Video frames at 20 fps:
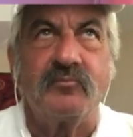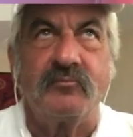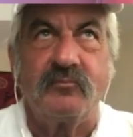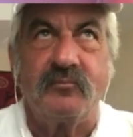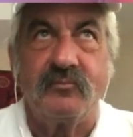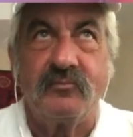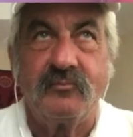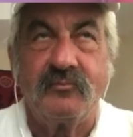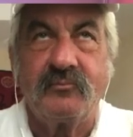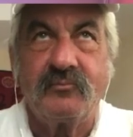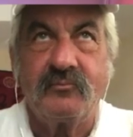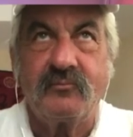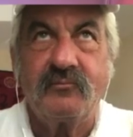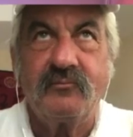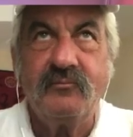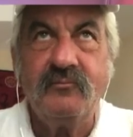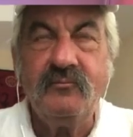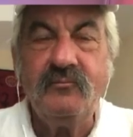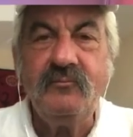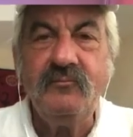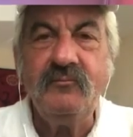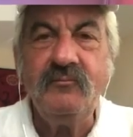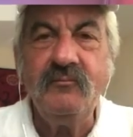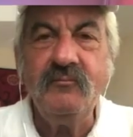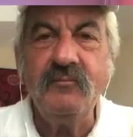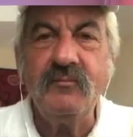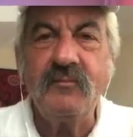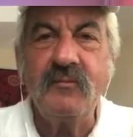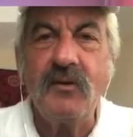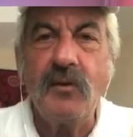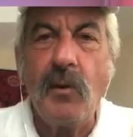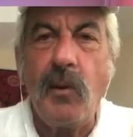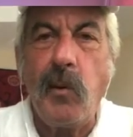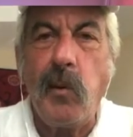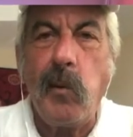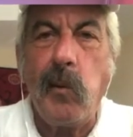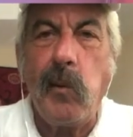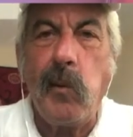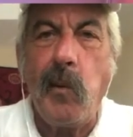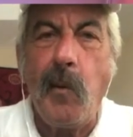how Irv got intertwined and
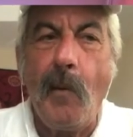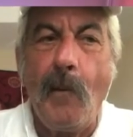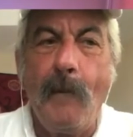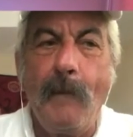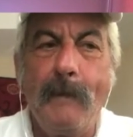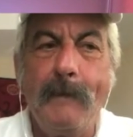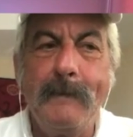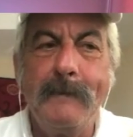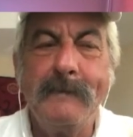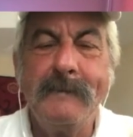everything else.